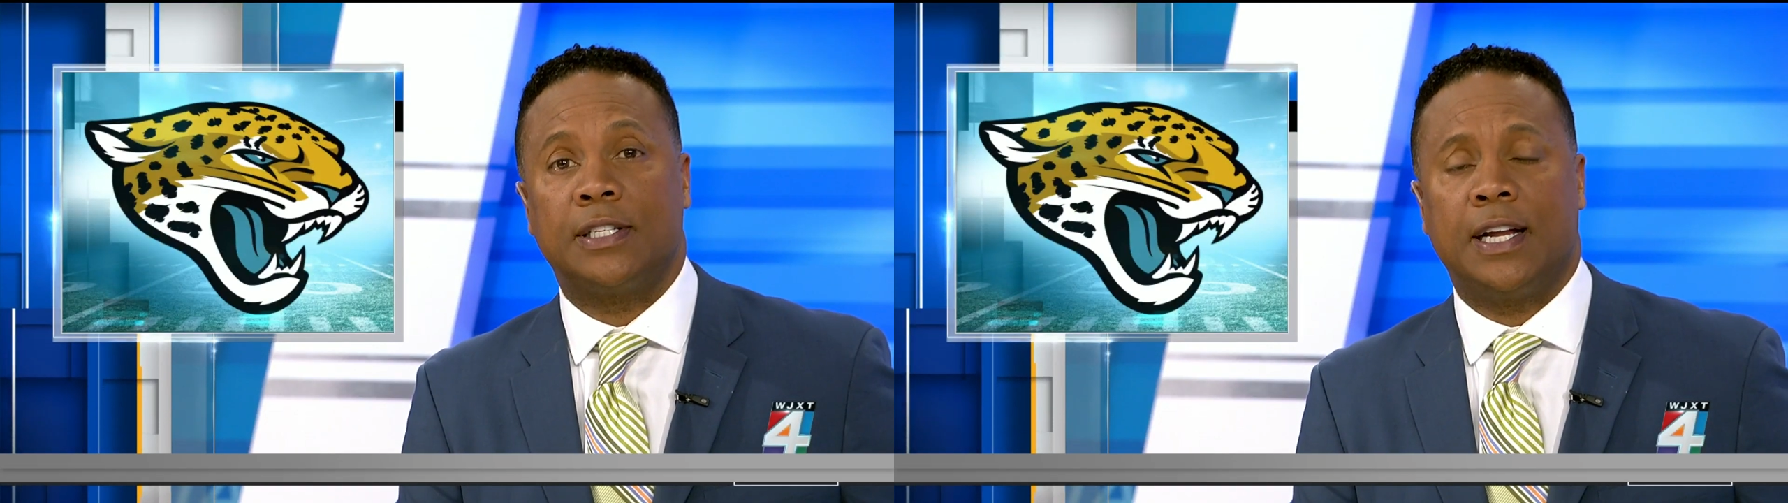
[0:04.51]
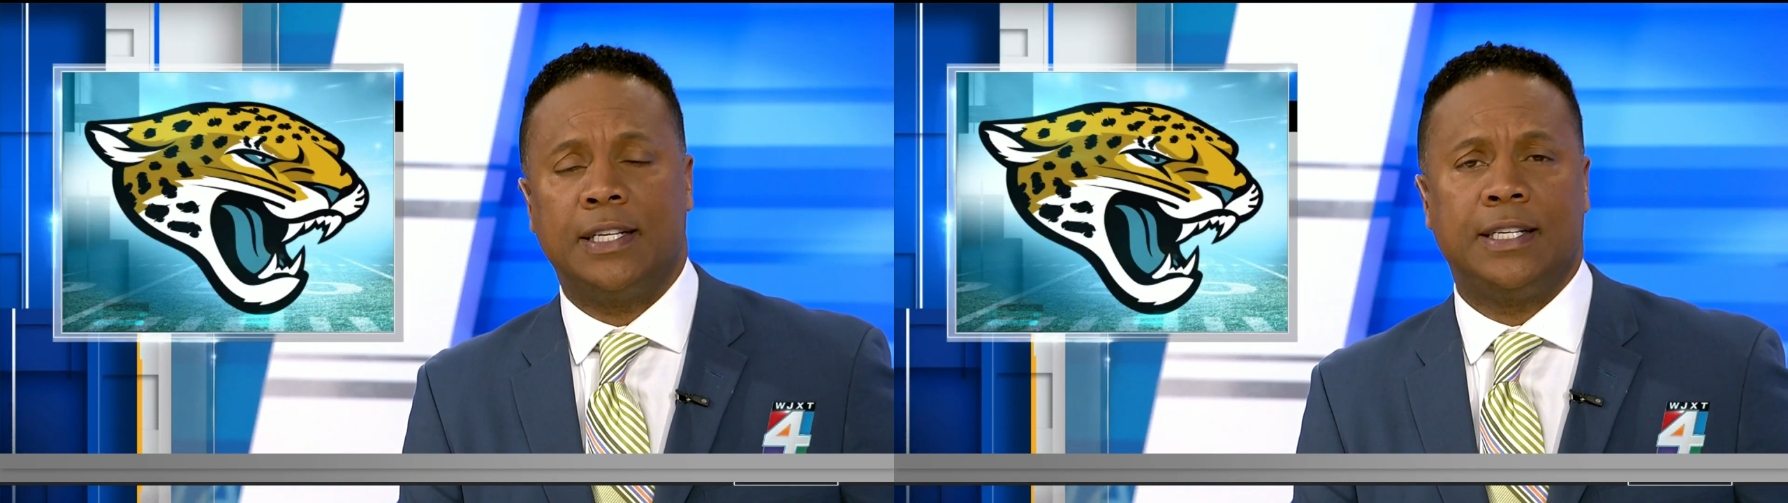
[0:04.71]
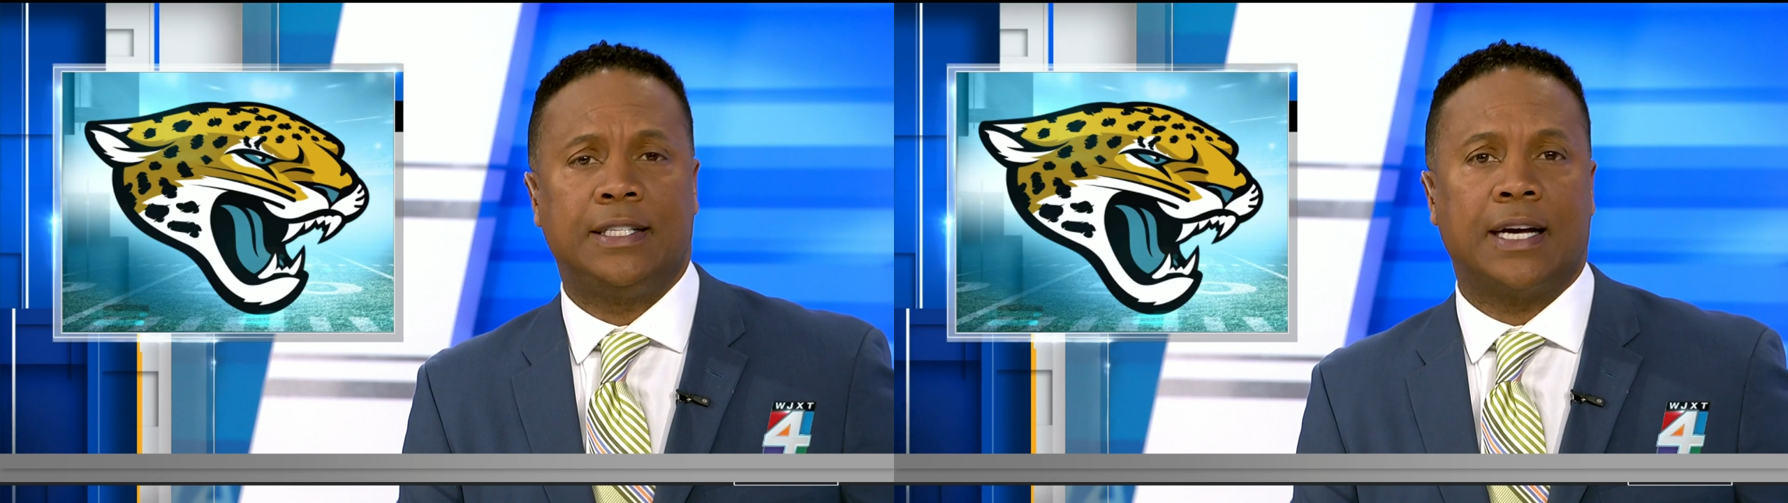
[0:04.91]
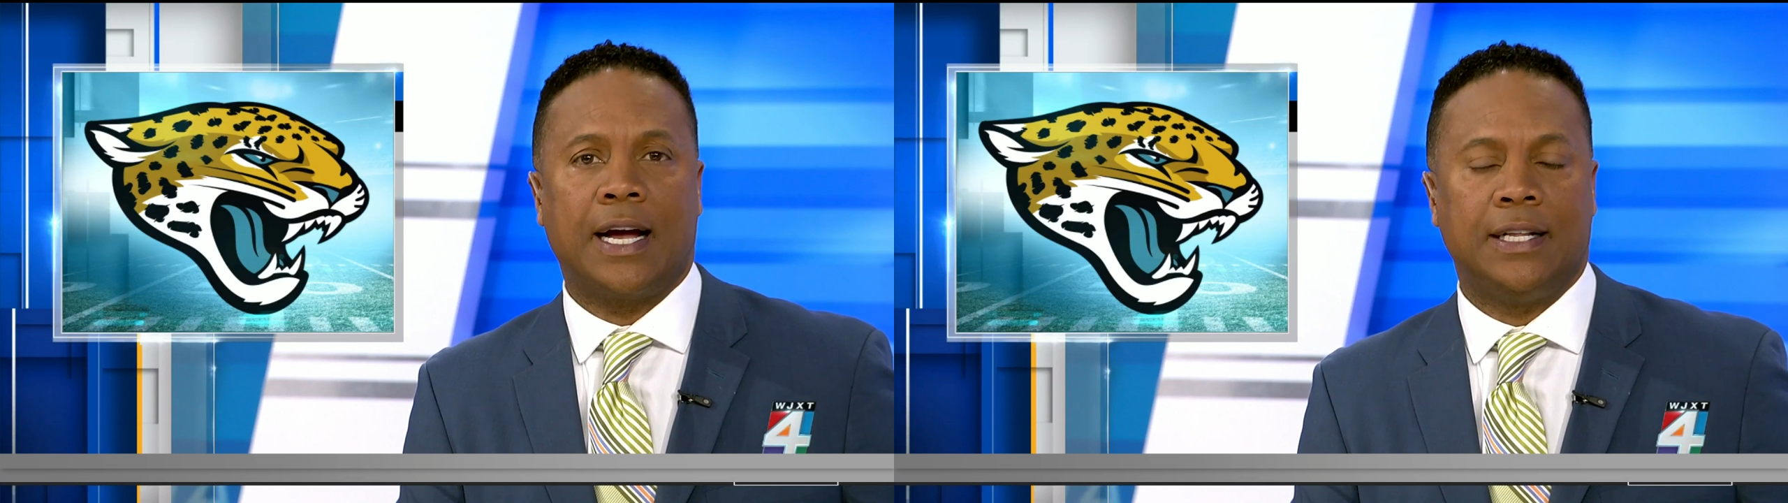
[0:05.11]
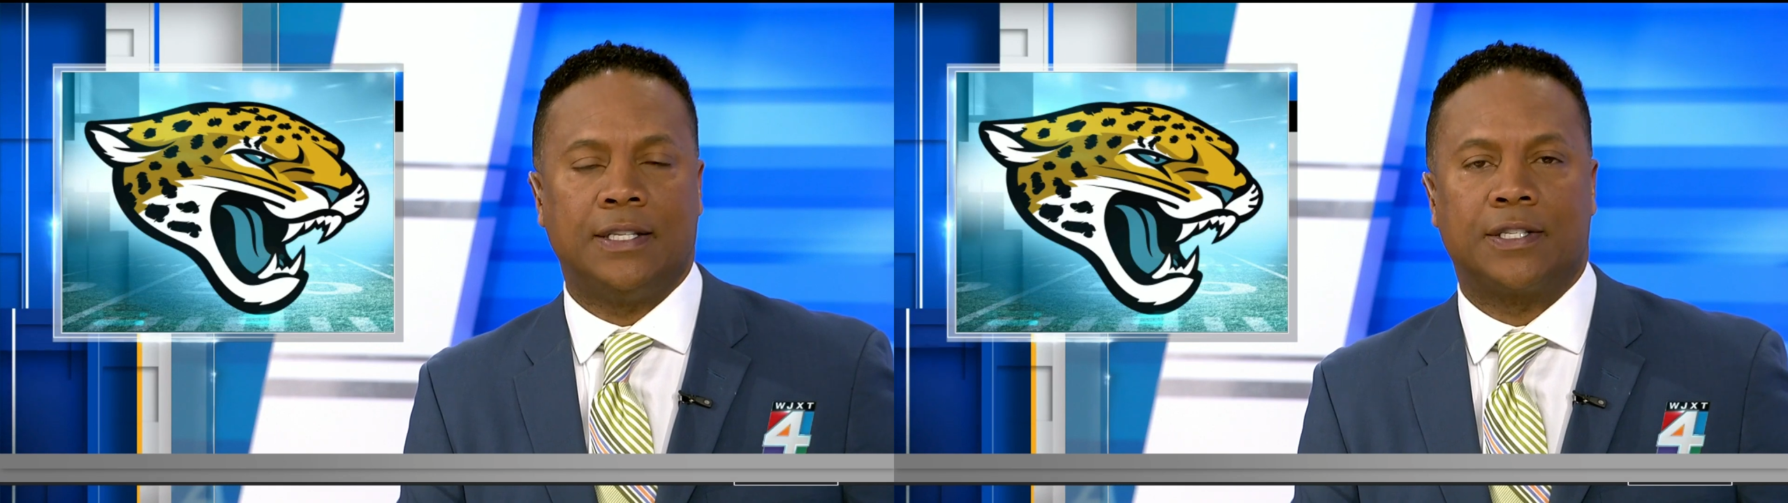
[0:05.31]
Tennessee
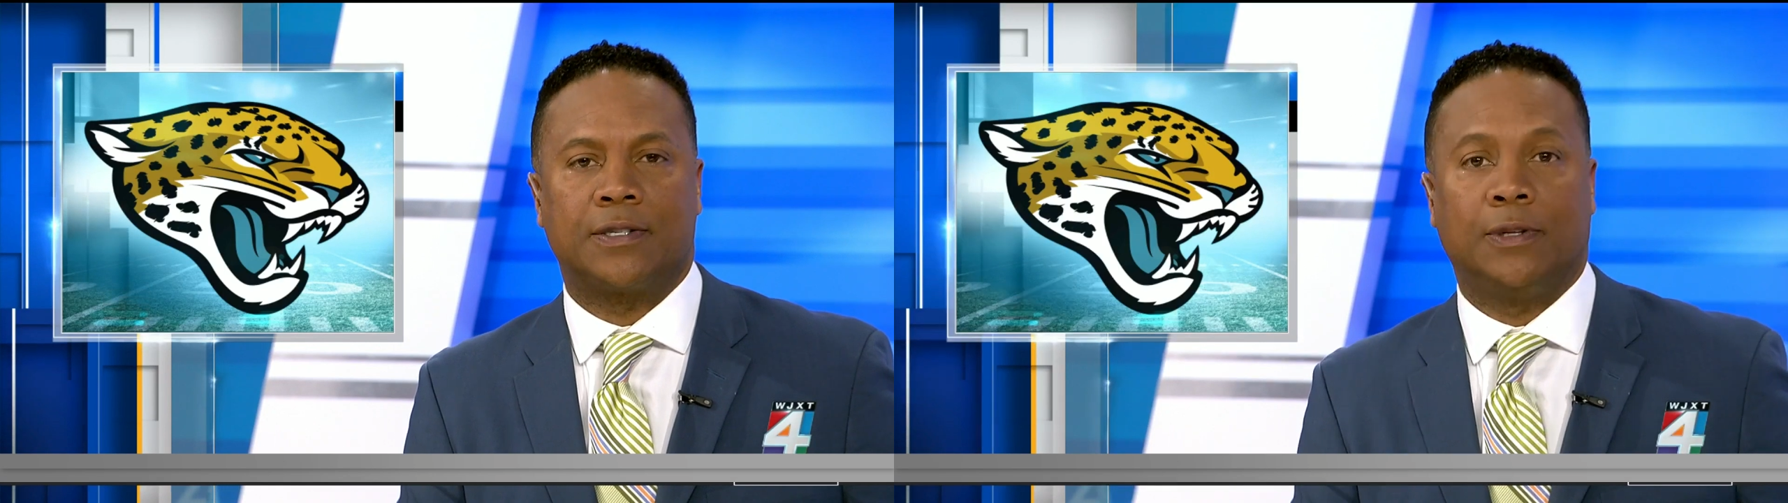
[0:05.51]
Titans.